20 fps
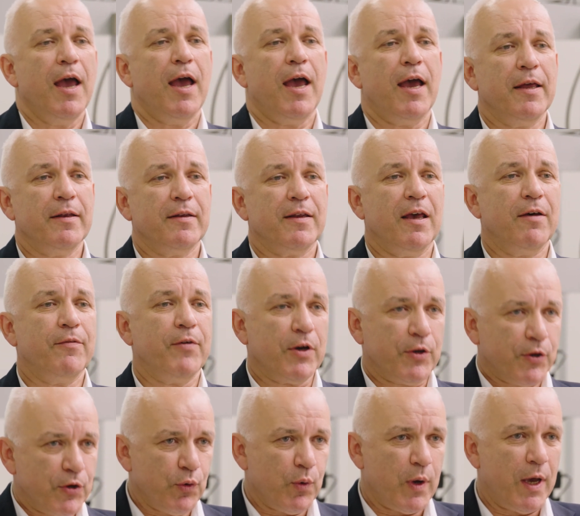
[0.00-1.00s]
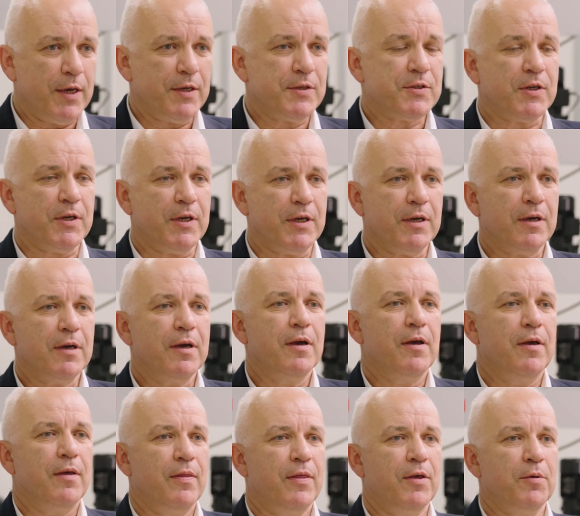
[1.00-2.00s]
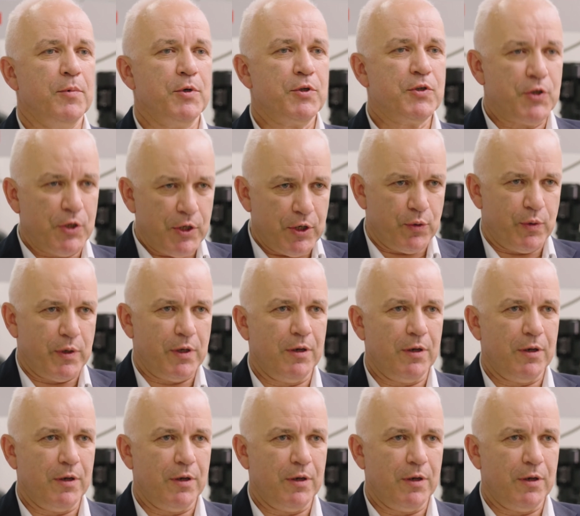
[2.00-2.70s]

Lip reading: and evacuating the material.